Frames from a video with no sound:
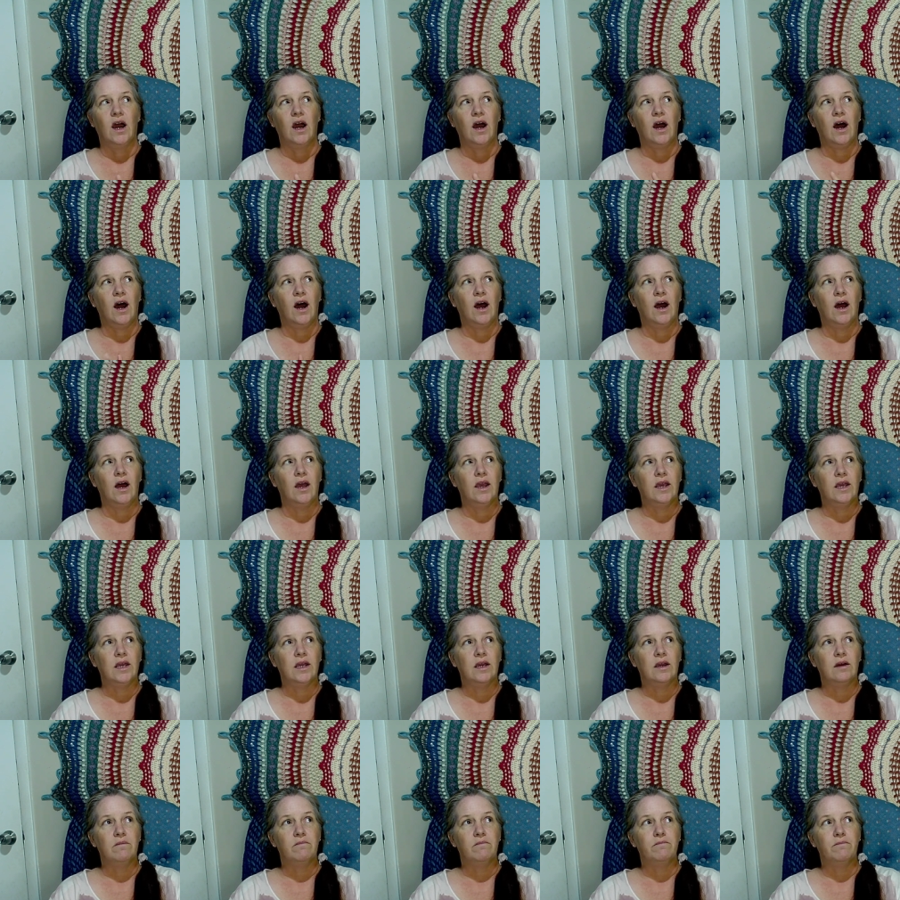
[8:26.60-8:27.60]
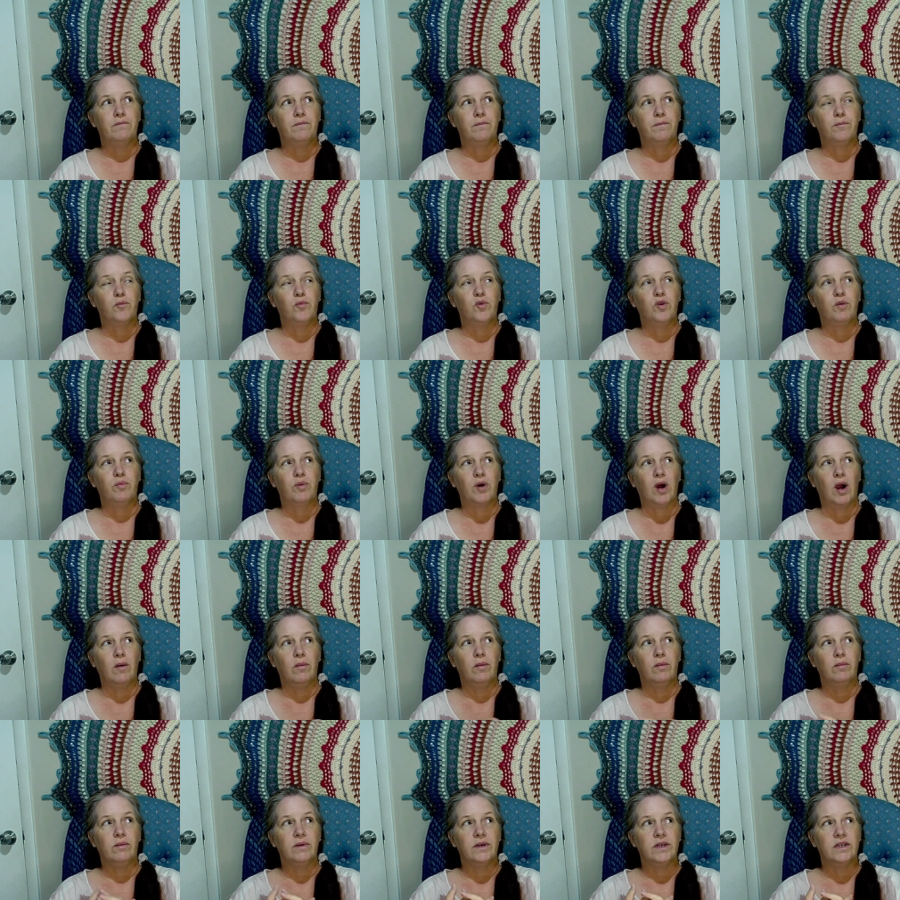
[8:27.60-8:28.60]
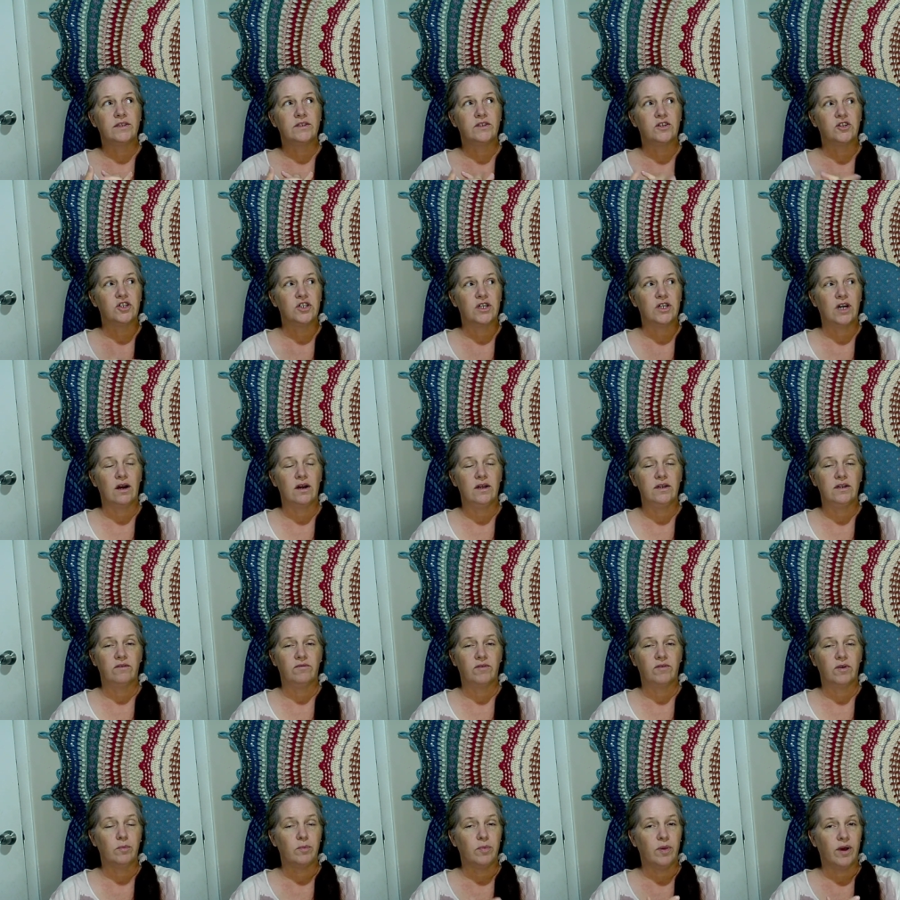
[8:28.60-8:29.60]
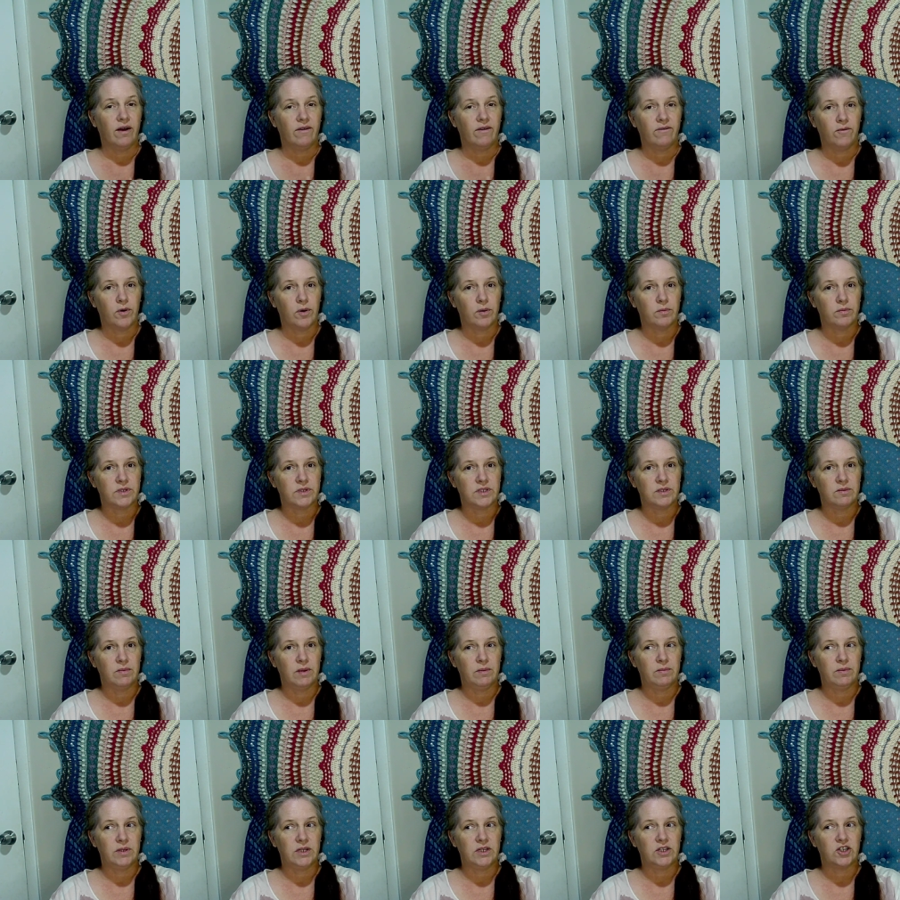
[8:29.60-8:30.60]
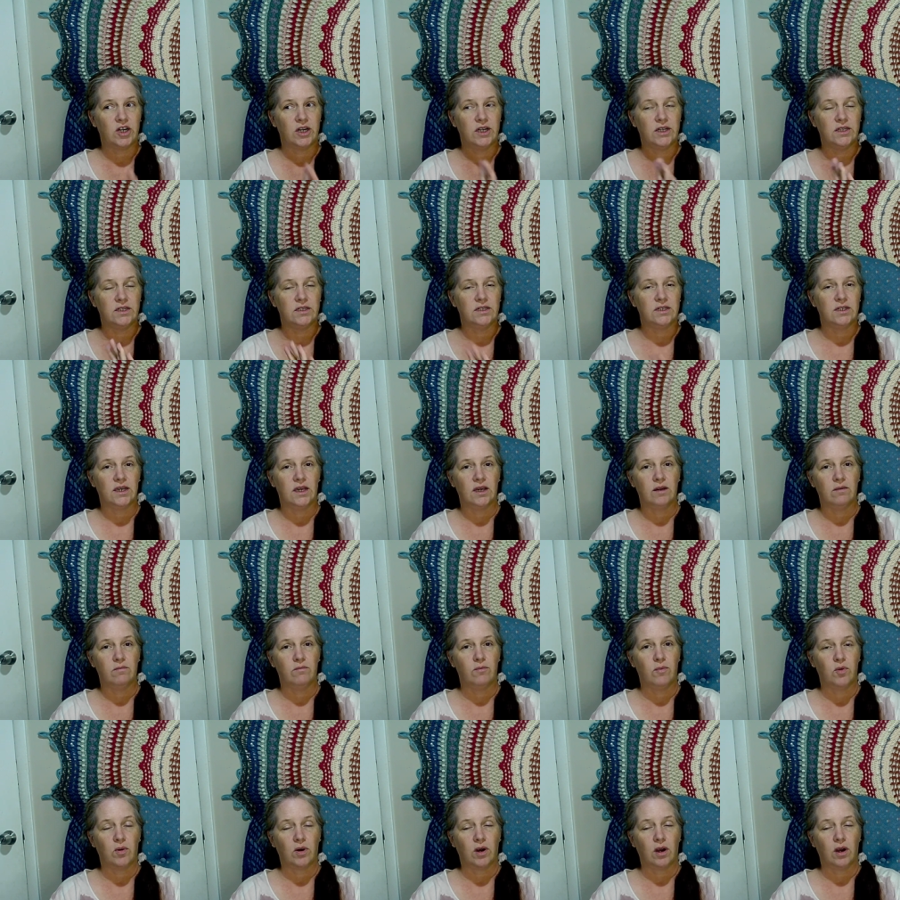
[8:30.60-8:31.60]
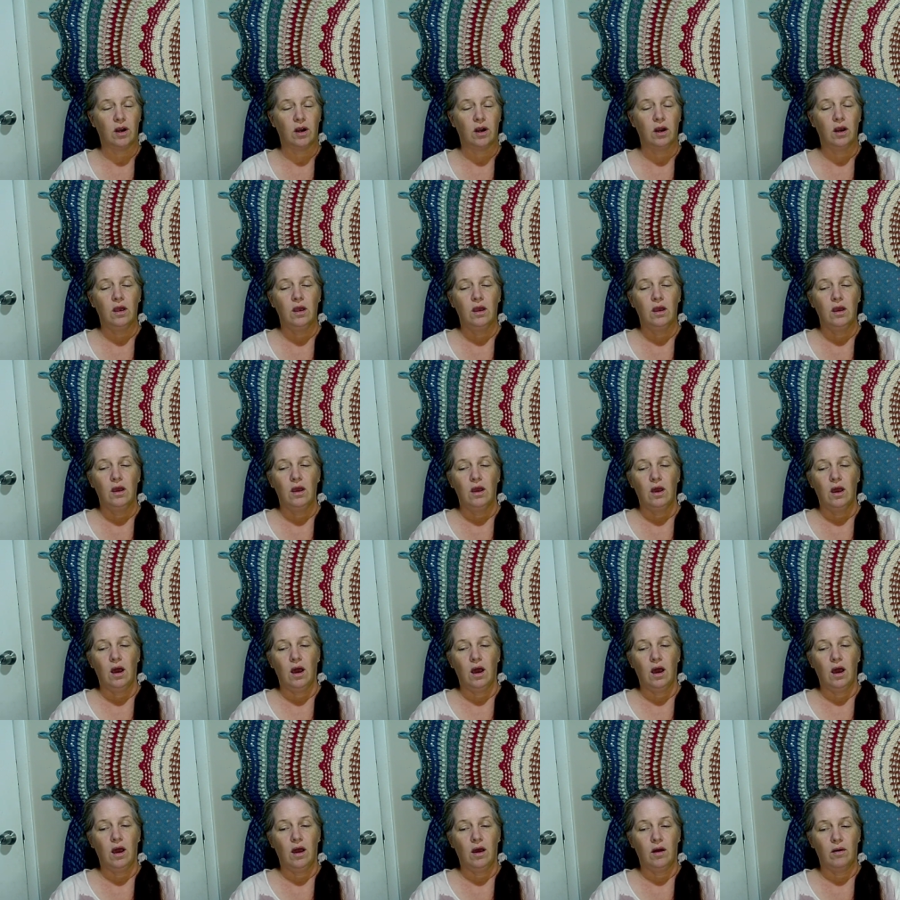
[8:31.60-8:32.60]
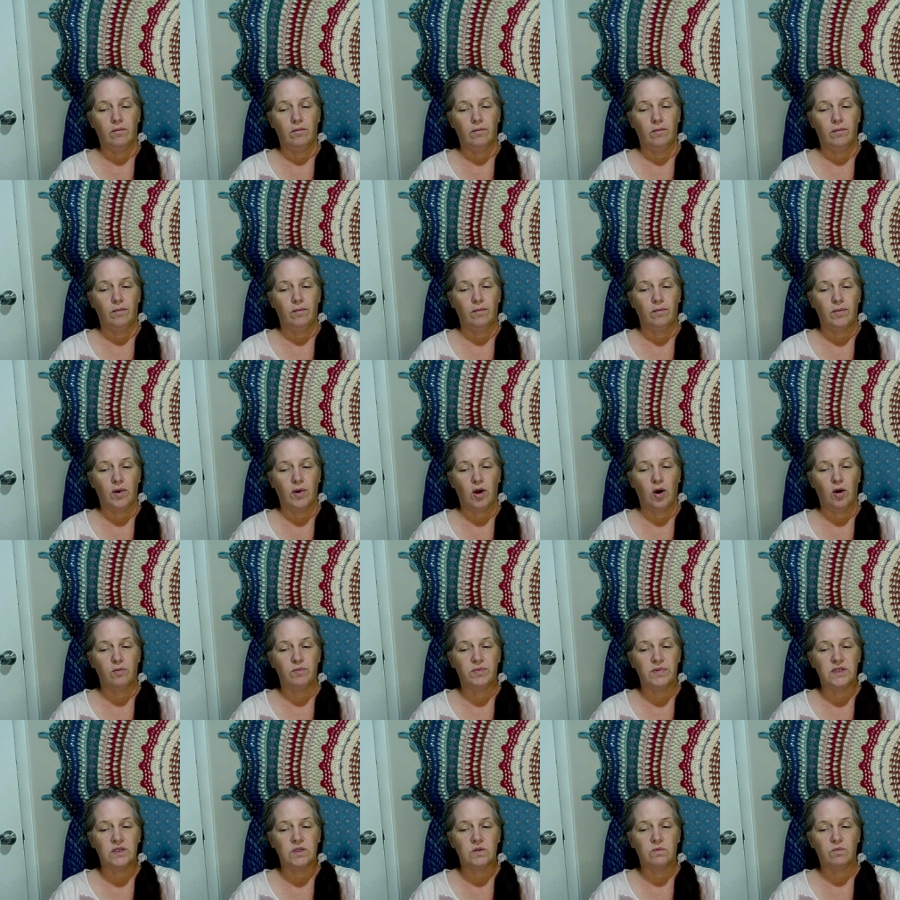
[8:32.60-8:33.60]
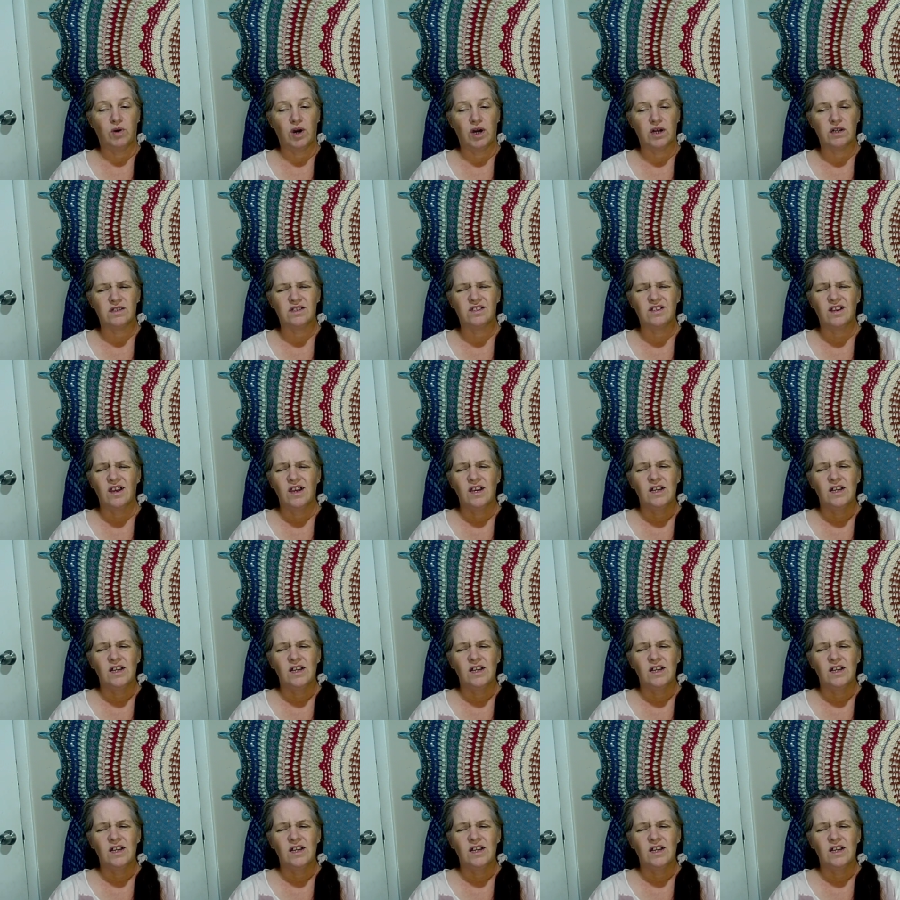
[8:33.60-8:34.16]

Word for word: I will probably search out a different platform to maybe try to get more um, open spots.